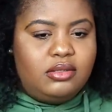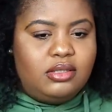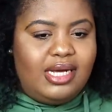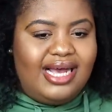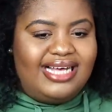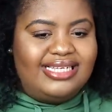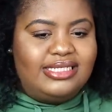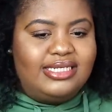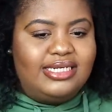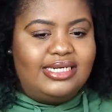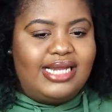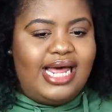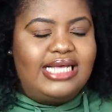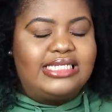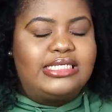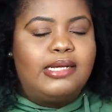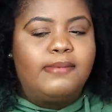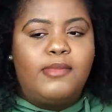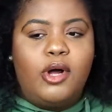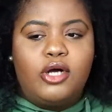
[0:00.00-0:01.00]
As, not
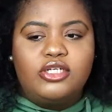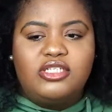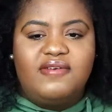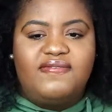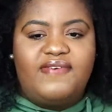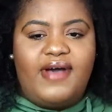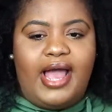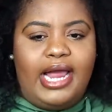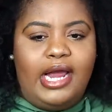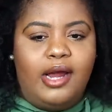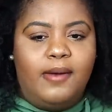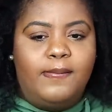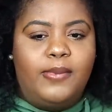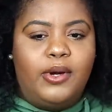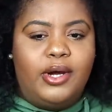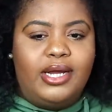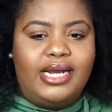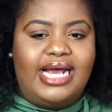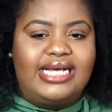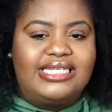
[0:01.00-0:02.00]
as an emulsifier,
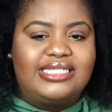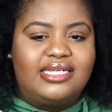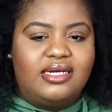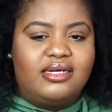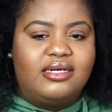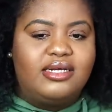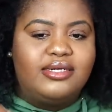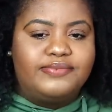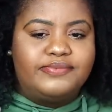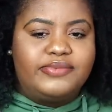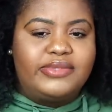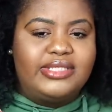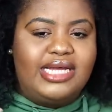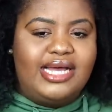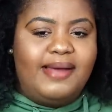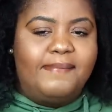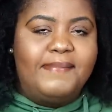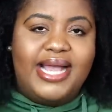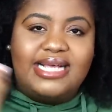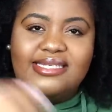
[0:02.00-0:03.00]
but as a
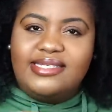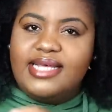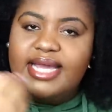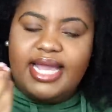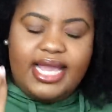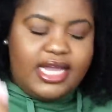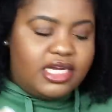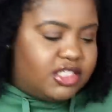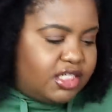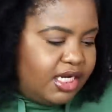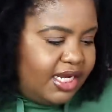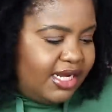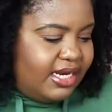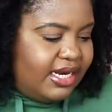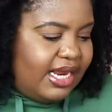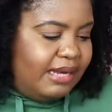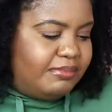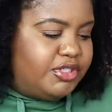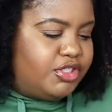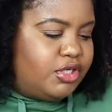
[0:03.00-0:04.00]
mixing agent,
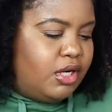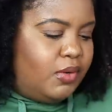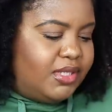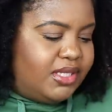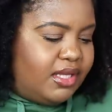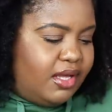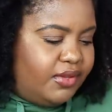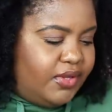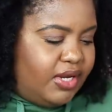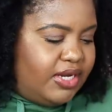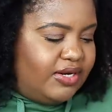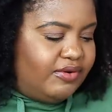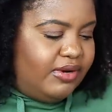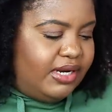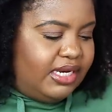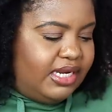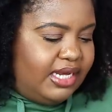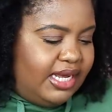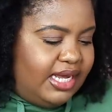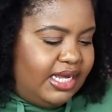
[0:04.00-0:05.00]
I'm sure, with other
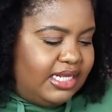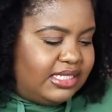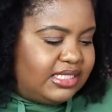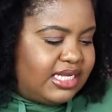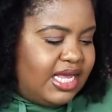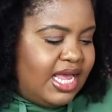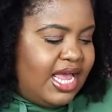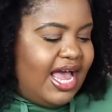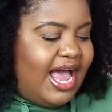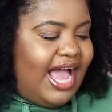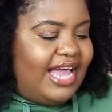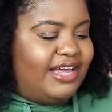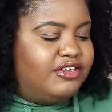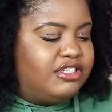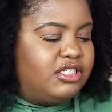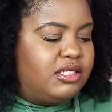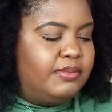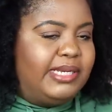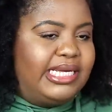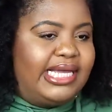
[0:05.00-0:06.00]
ingredients. I
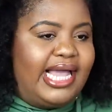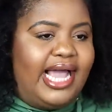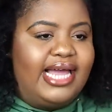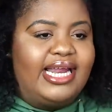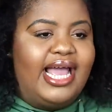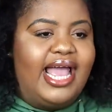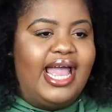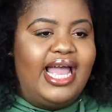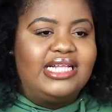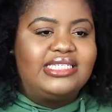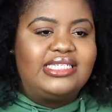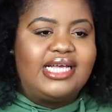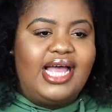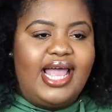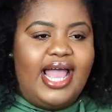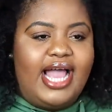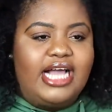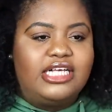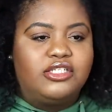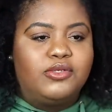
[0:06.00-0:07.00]
used to be kind of
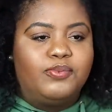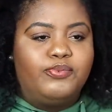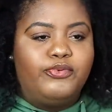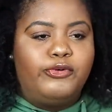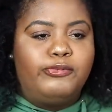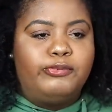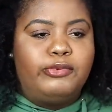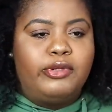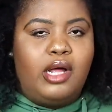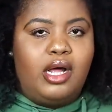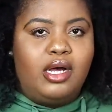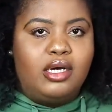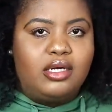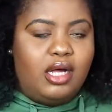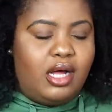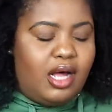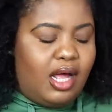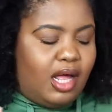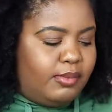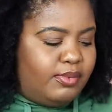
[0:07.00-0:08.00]
anti-isopropyl
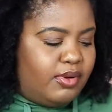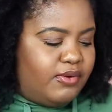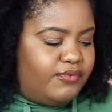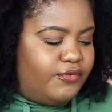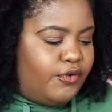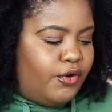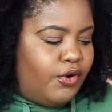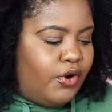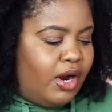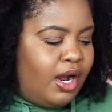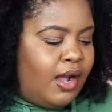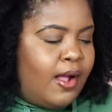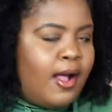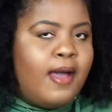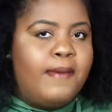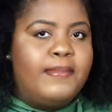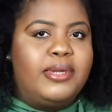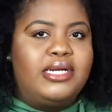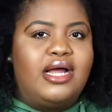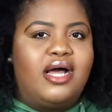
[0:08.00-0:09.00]
alcohol before,
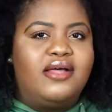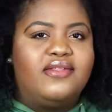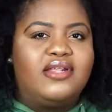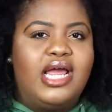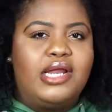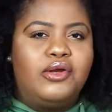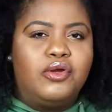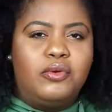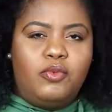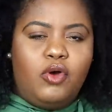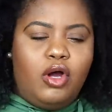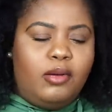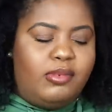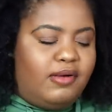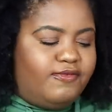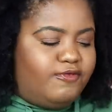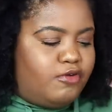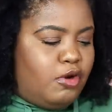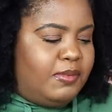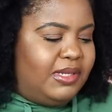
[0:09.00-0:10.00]
but now that I know more
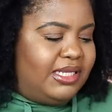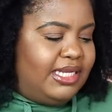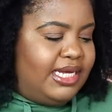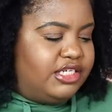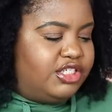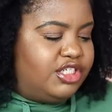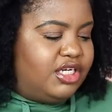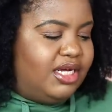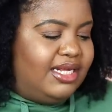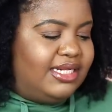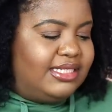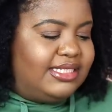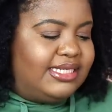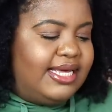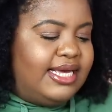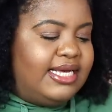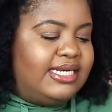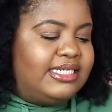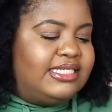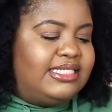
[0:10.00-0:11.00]
about formulations,
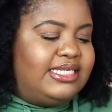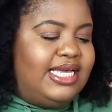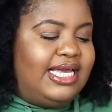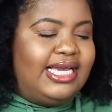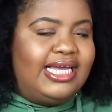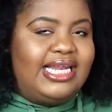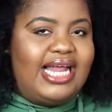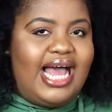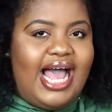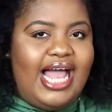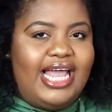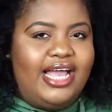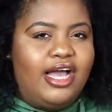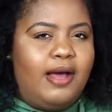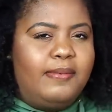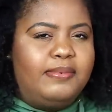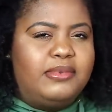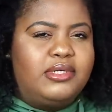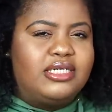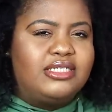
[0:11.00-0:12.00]
seeing it high
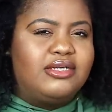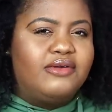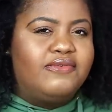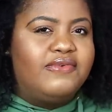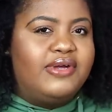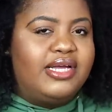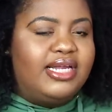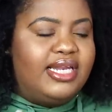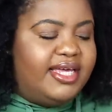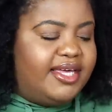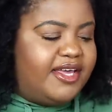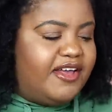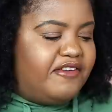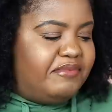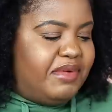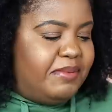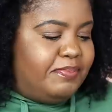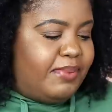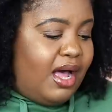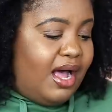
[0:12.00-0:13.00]
up doesn't really give
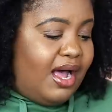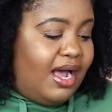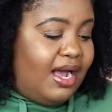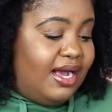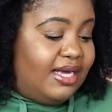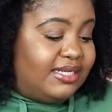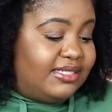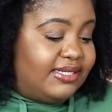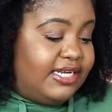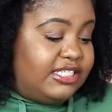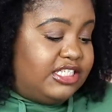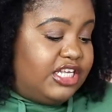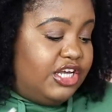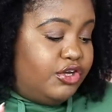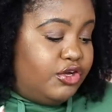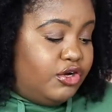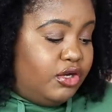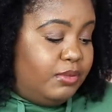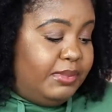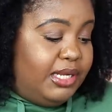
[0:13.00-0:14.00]
me pause, because it
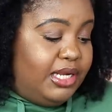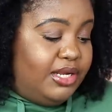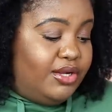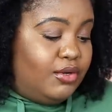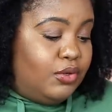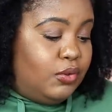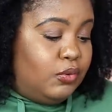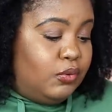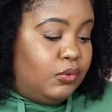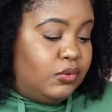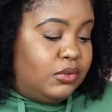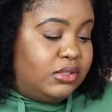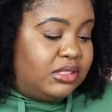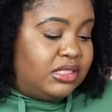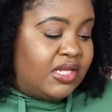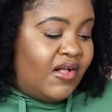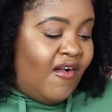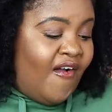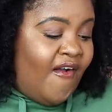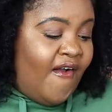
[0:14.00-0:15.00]
could be
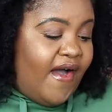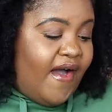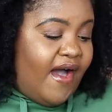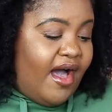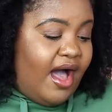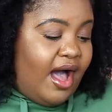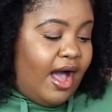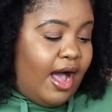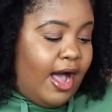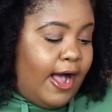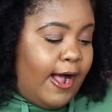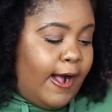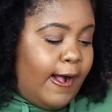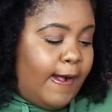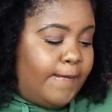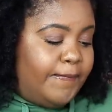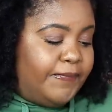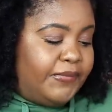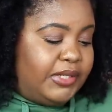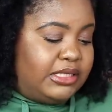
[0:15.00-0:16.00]
used
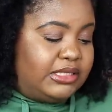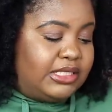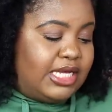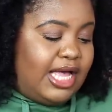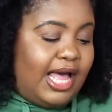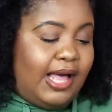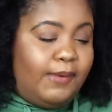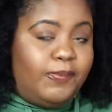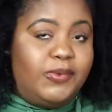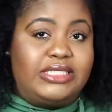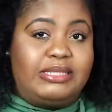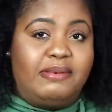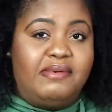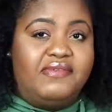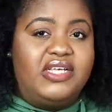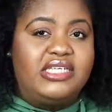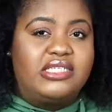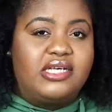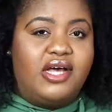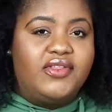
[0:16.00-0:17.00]
to help with some of
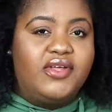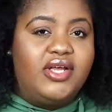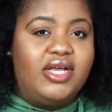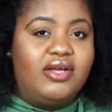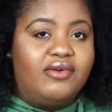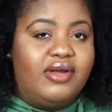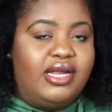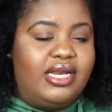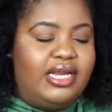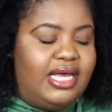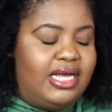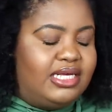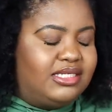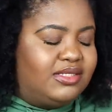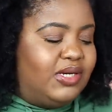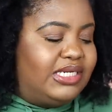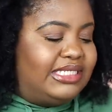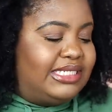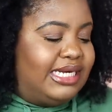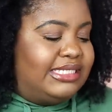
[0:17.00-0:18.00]
these other ingredients.
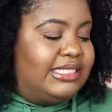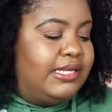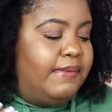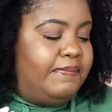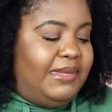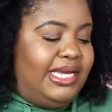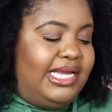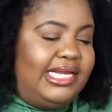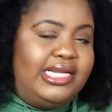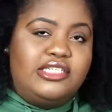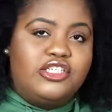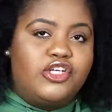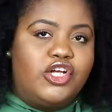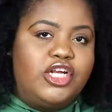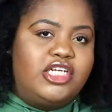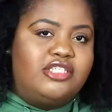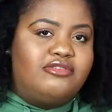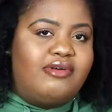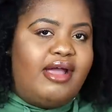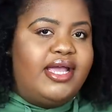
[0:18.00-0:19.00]
So it doesn't mean it's going
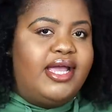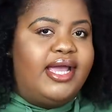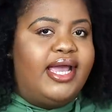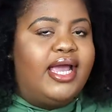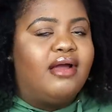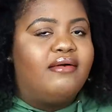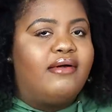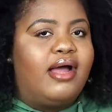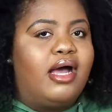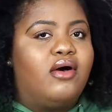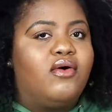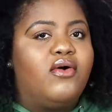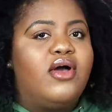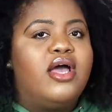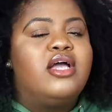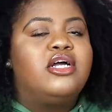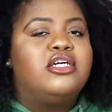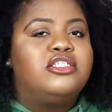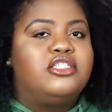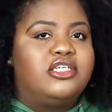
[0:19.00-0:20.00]
to dry your hair out
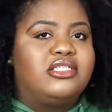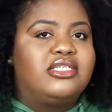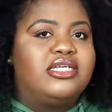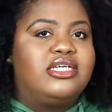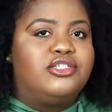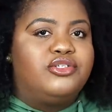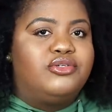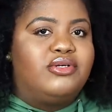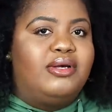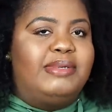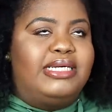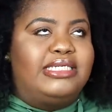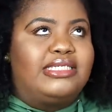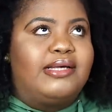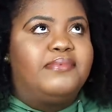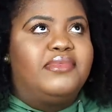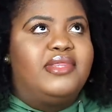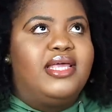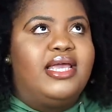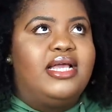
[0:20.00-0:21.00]
just because you, I mean,
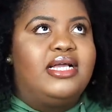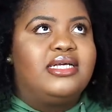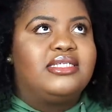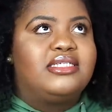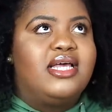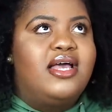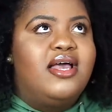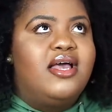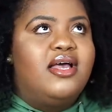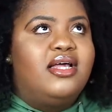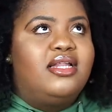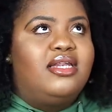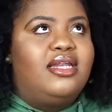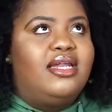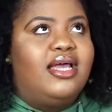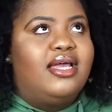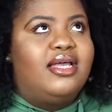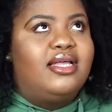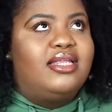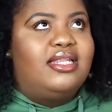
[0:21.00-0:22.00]
some things,
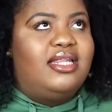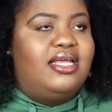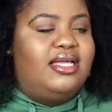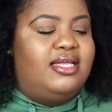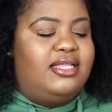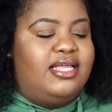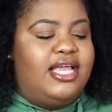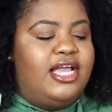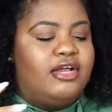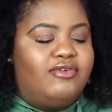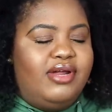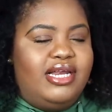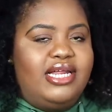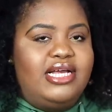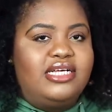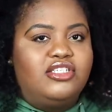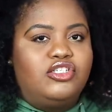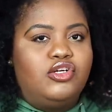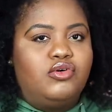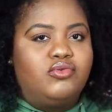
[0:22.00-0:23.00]

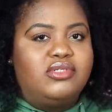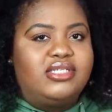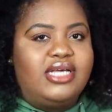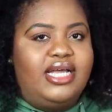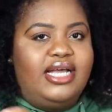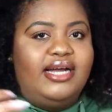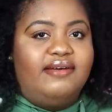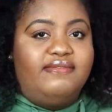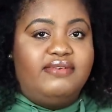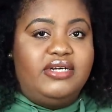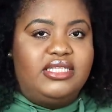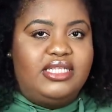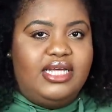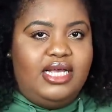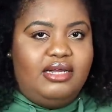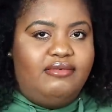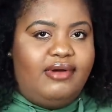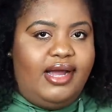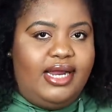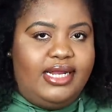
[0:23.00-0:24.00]
ingredients don't say
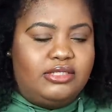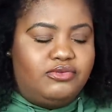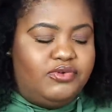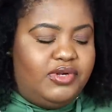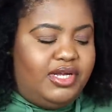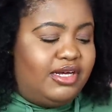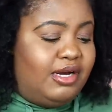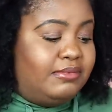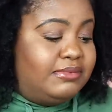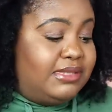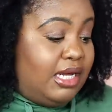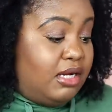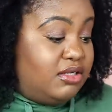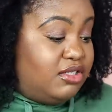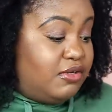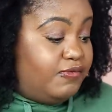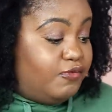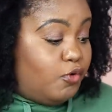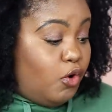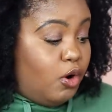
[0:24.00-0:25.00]
everything, right? It really comes down
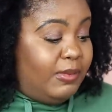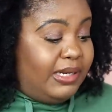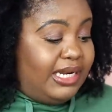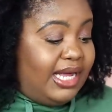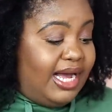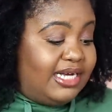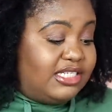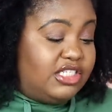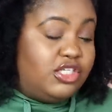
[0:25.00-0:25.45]
to formula.